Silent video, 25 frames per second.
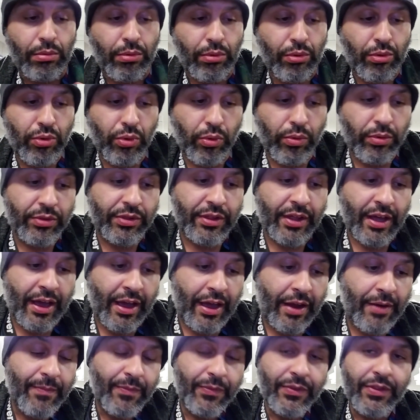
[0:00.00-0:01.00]
I'm cool with
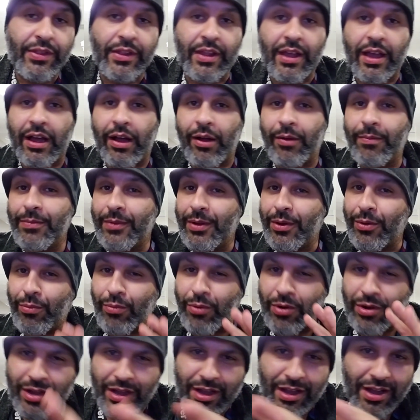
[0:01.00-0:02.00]
that. Now,
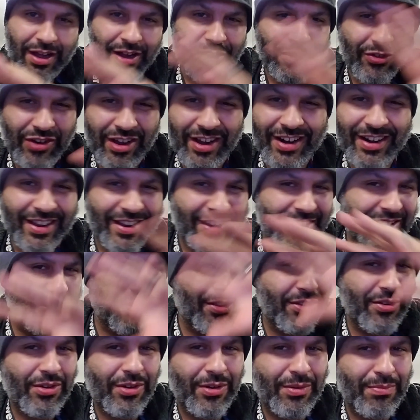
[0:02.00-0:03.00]
working on trying to get
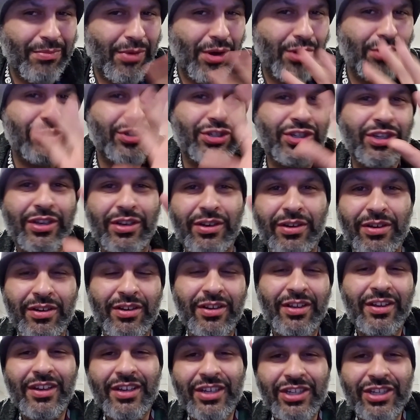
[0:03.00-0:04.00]
the little
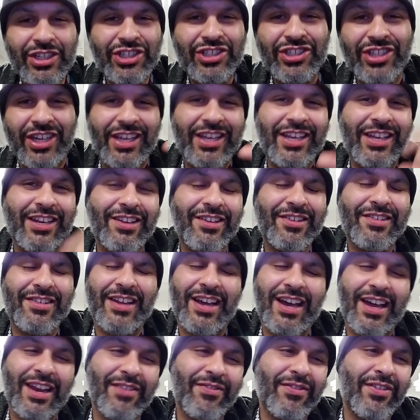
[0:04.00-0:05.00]
motion shakiness
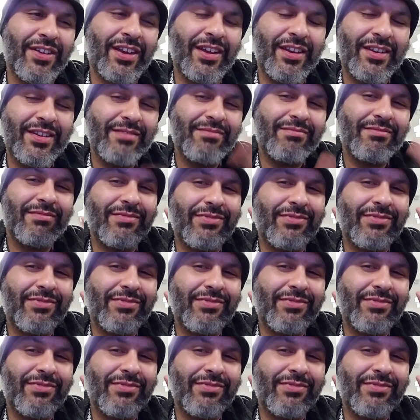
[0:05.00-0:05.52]
out of it.